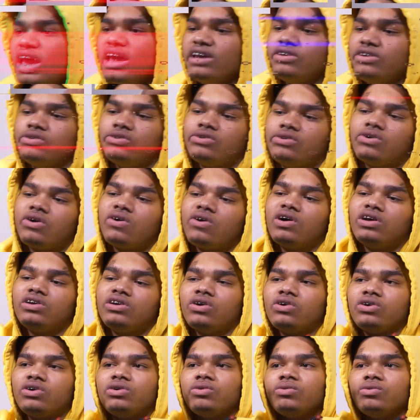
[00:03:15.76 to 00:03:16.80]
as you grow in
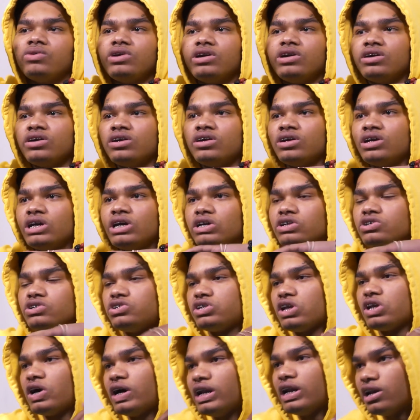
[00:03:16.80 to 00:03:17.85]
your career, you
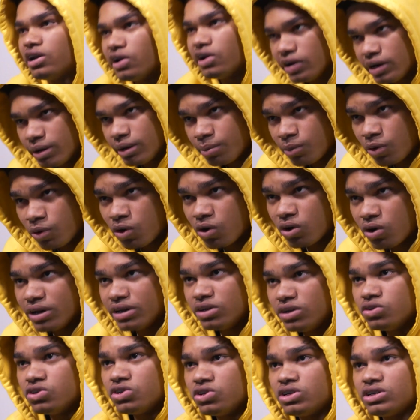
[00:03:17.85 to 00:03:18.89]
start learning more
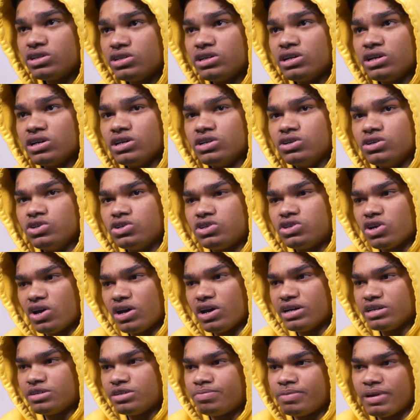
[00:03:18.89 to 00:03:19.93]
and you
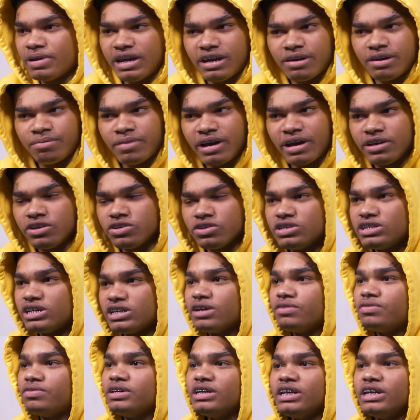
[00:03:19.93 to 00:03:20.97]
start expanding by yourself,